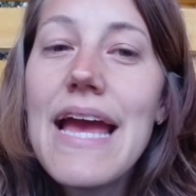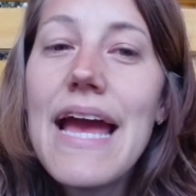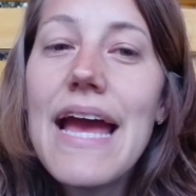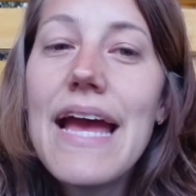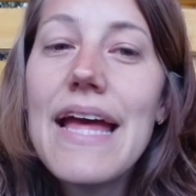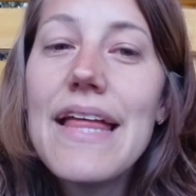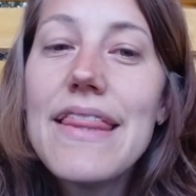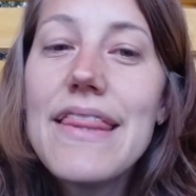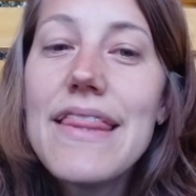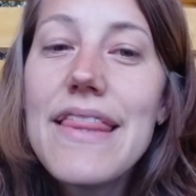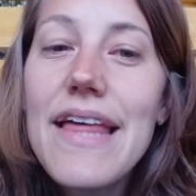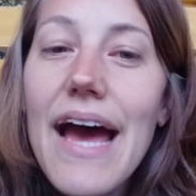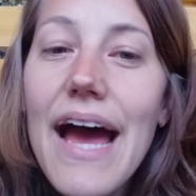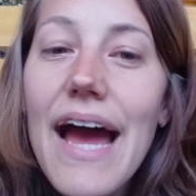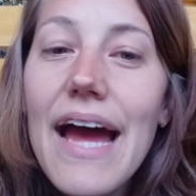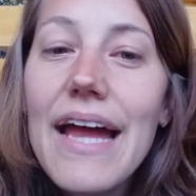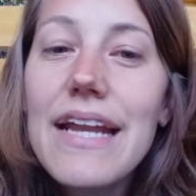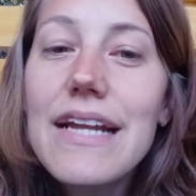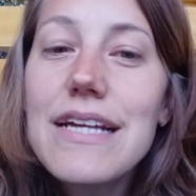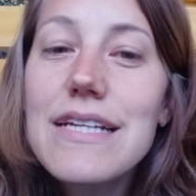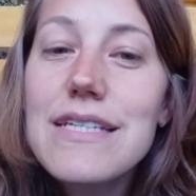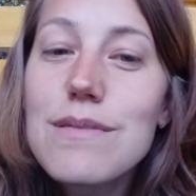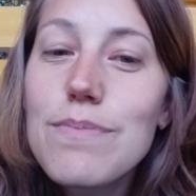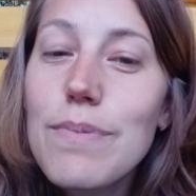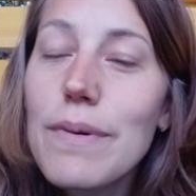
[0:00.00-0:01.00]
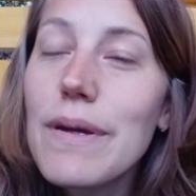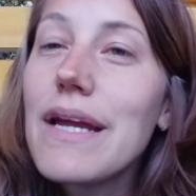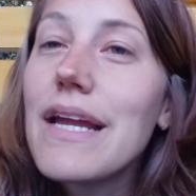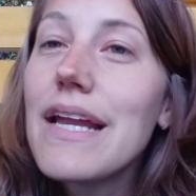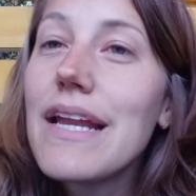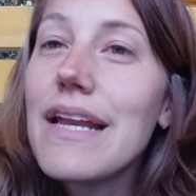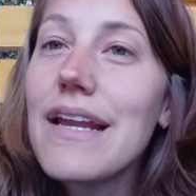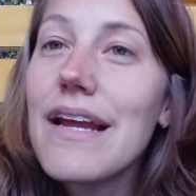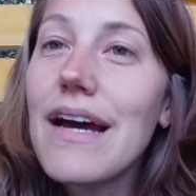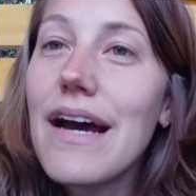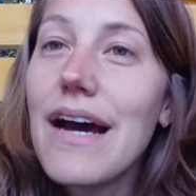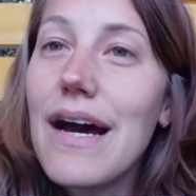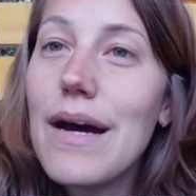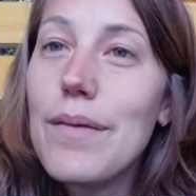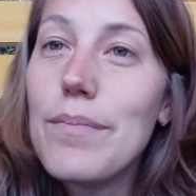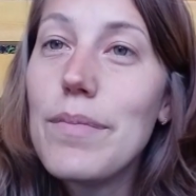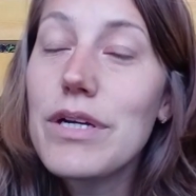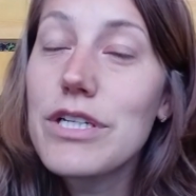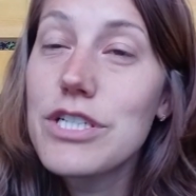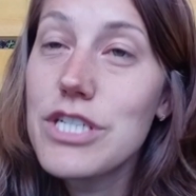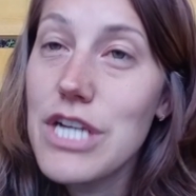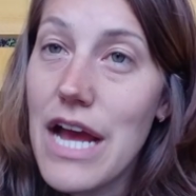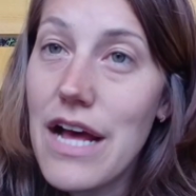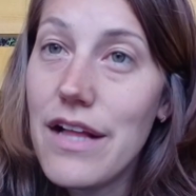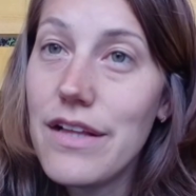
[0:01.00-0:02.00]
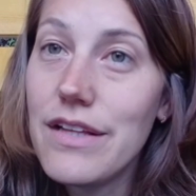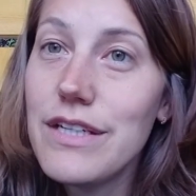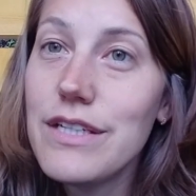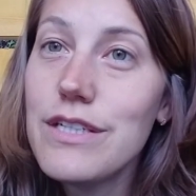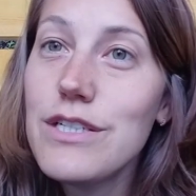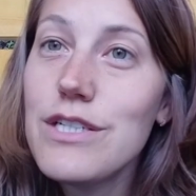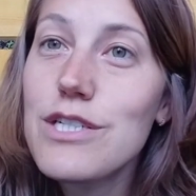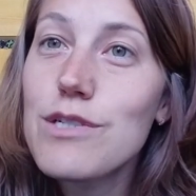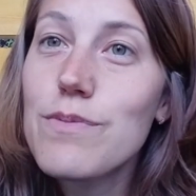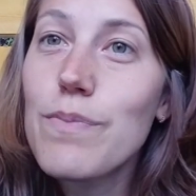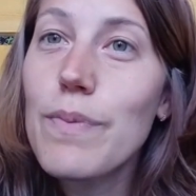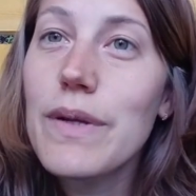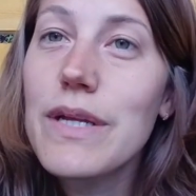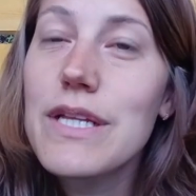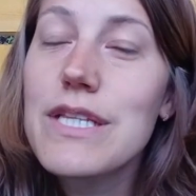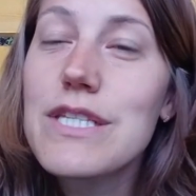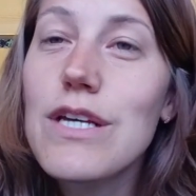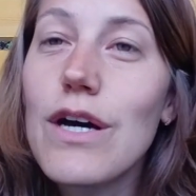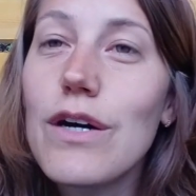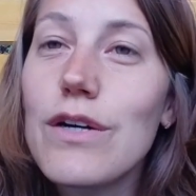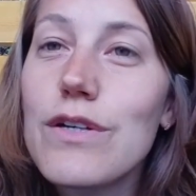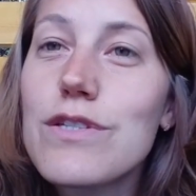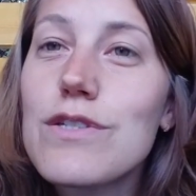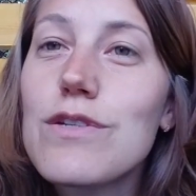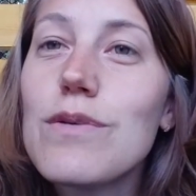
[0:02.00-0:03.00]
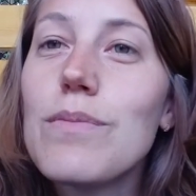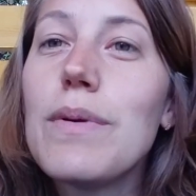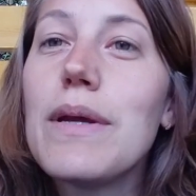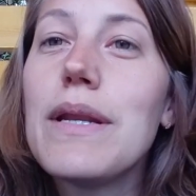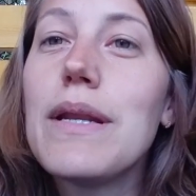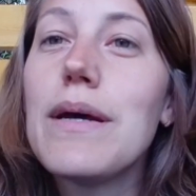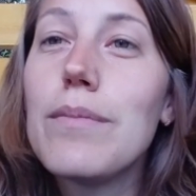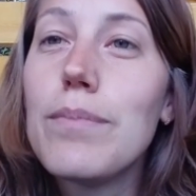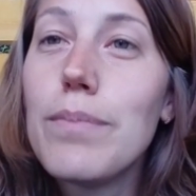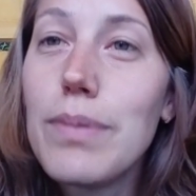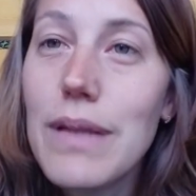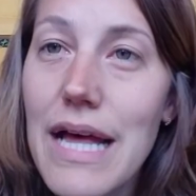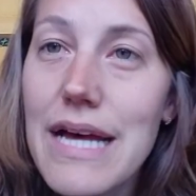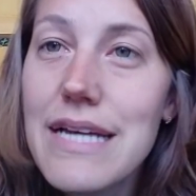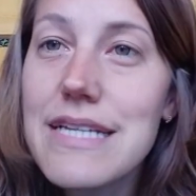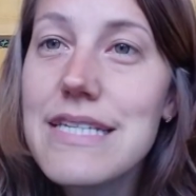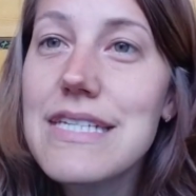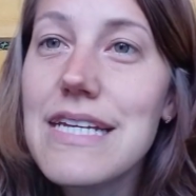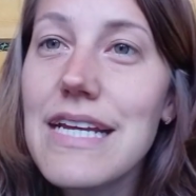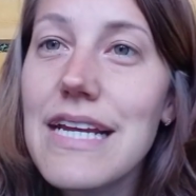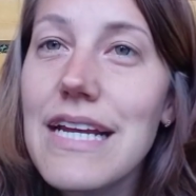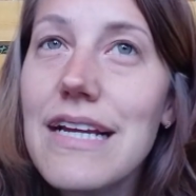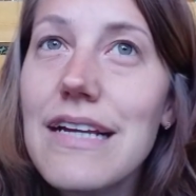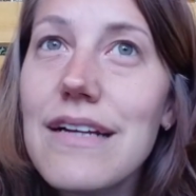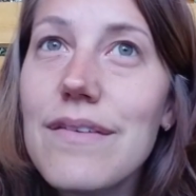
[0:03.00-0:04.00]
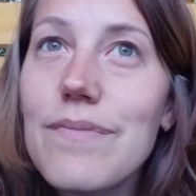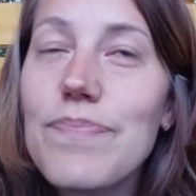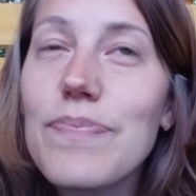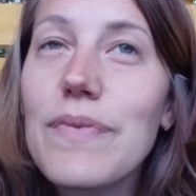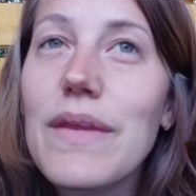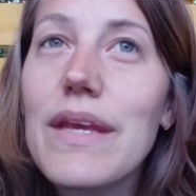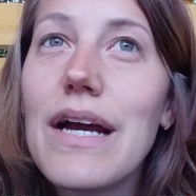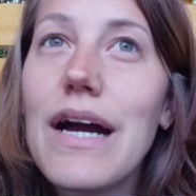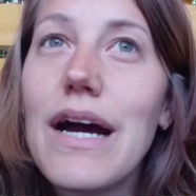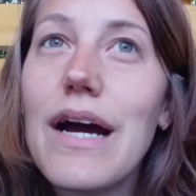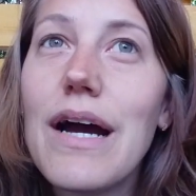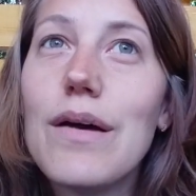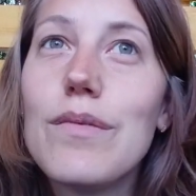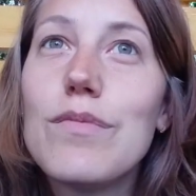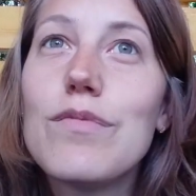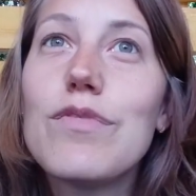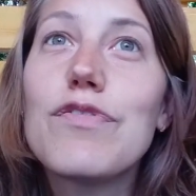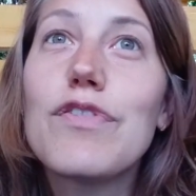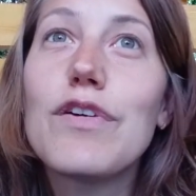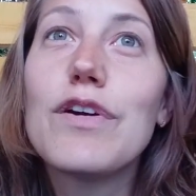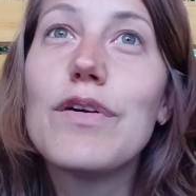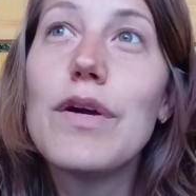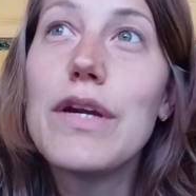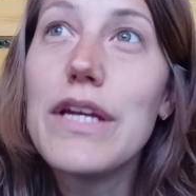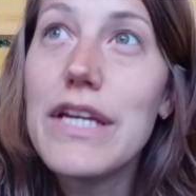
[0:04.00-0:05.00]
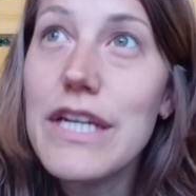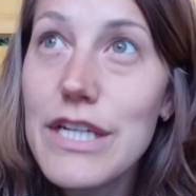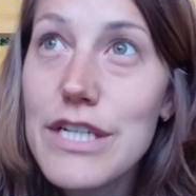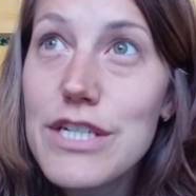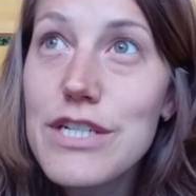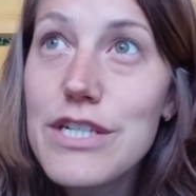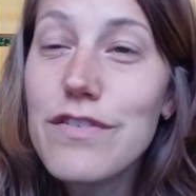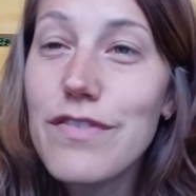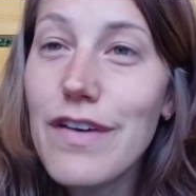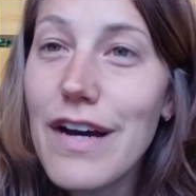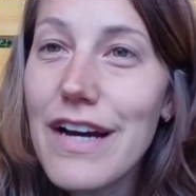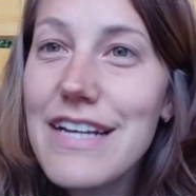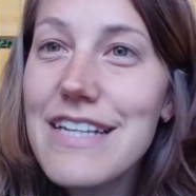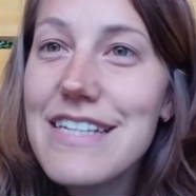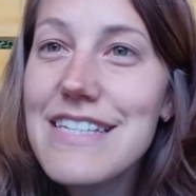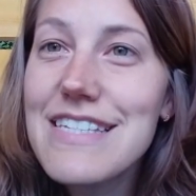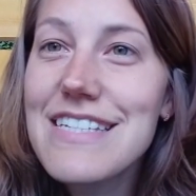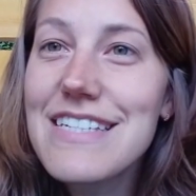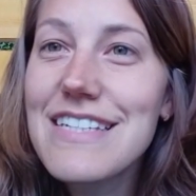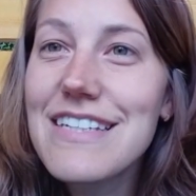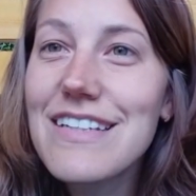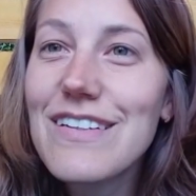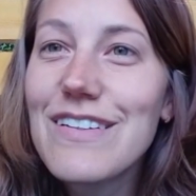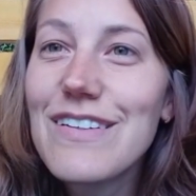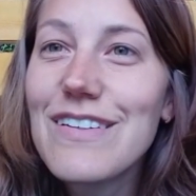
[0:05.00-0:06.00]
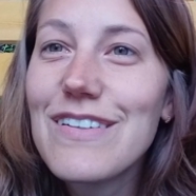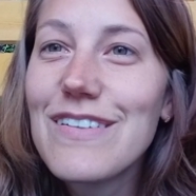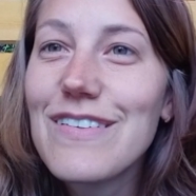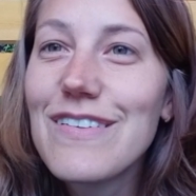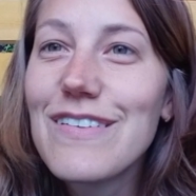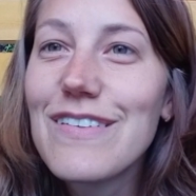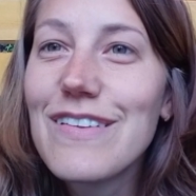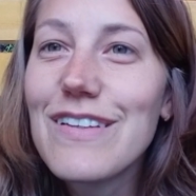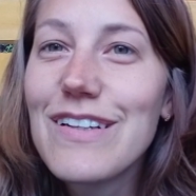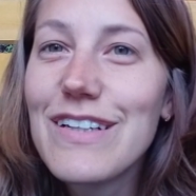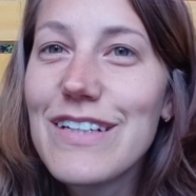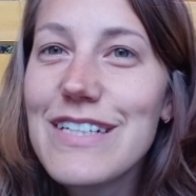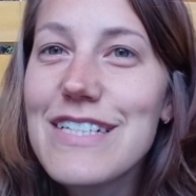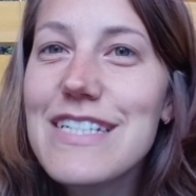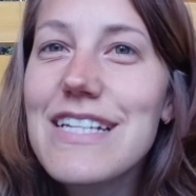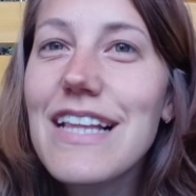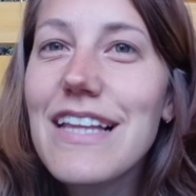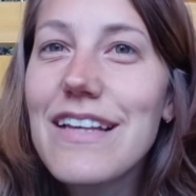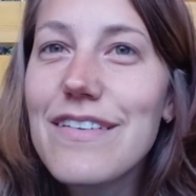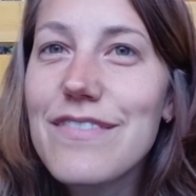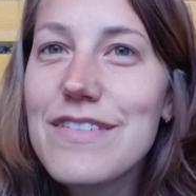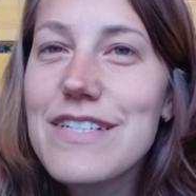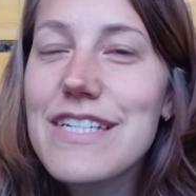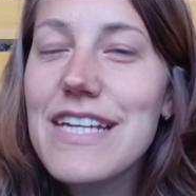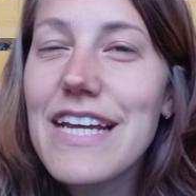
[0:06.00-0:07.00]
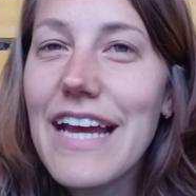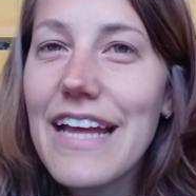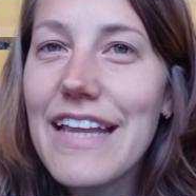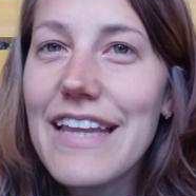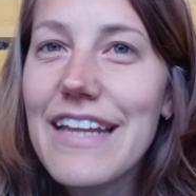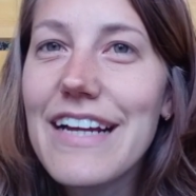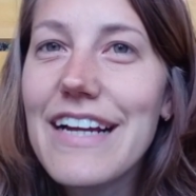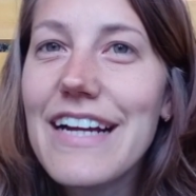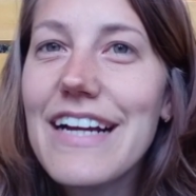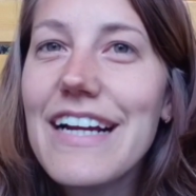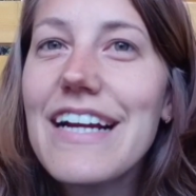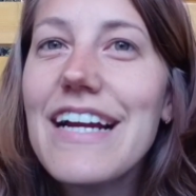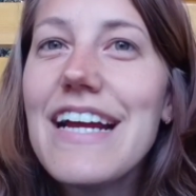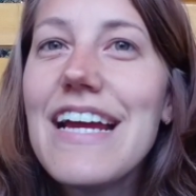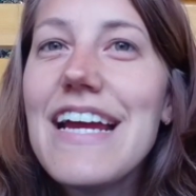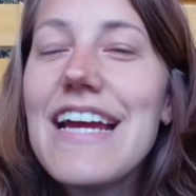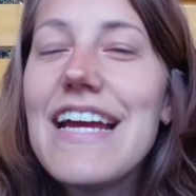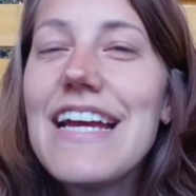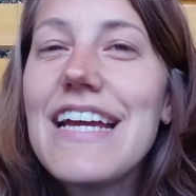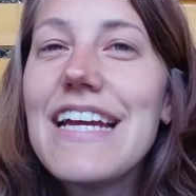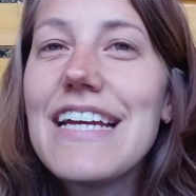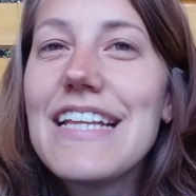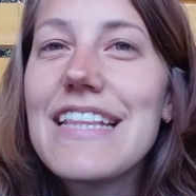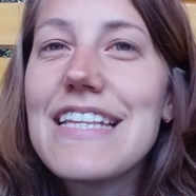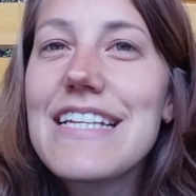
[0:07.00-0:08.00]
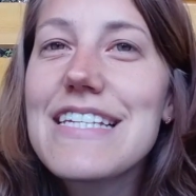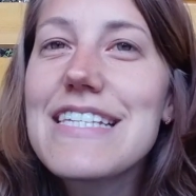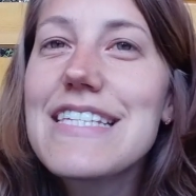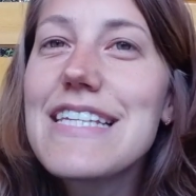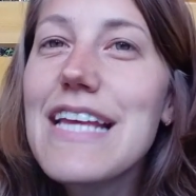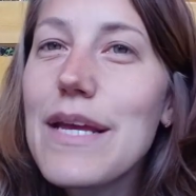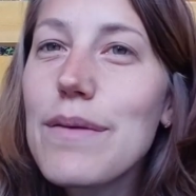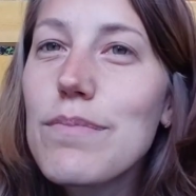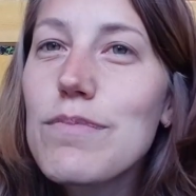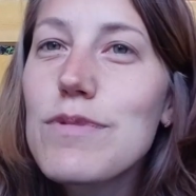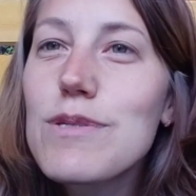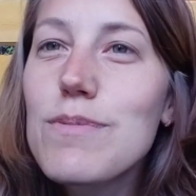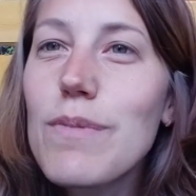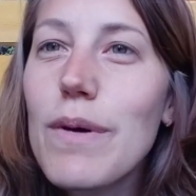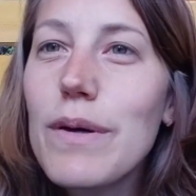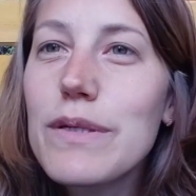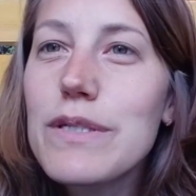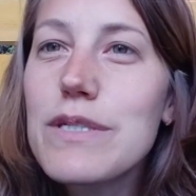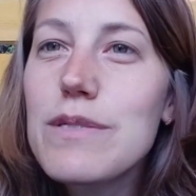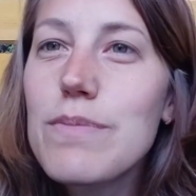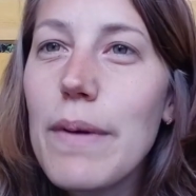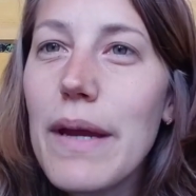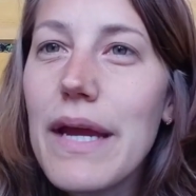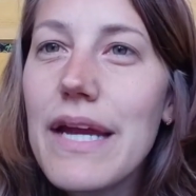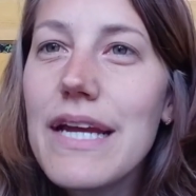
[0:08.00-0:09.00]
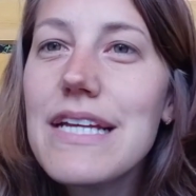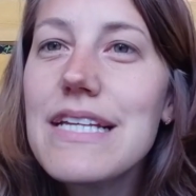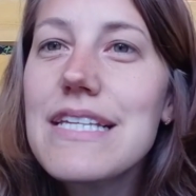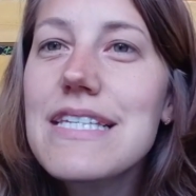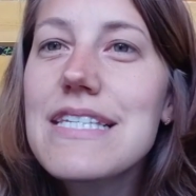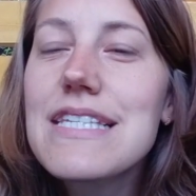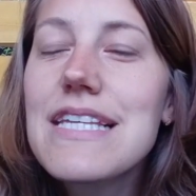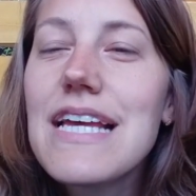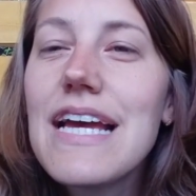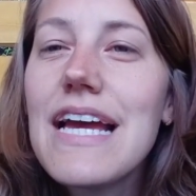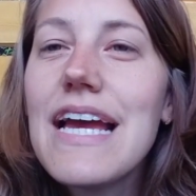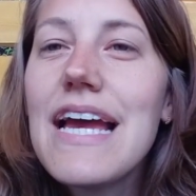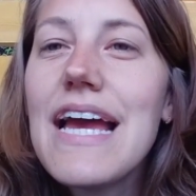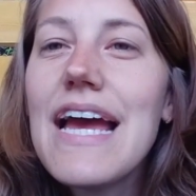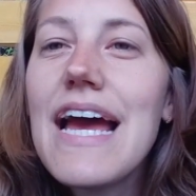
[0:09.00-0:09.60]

And that has been um, a challenge, but it's also been a blessing um, for each of us to learn to live together in the same small space.